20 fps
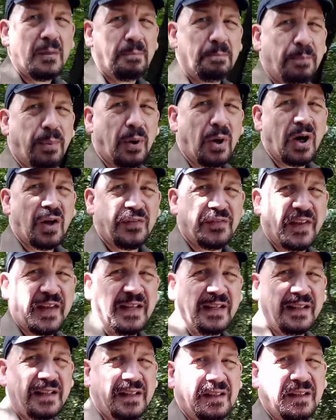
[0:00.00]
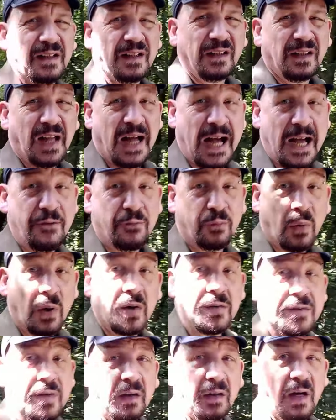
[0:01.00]
But I think life
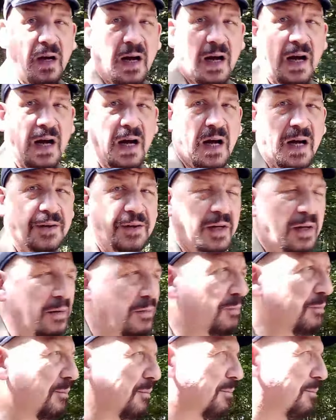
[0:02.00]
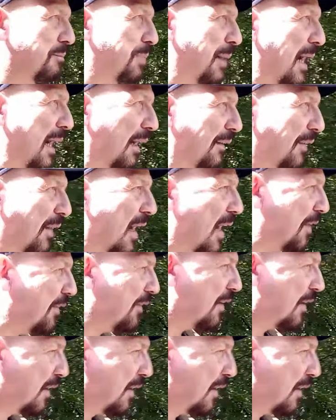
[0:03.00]
was a lot harder back then,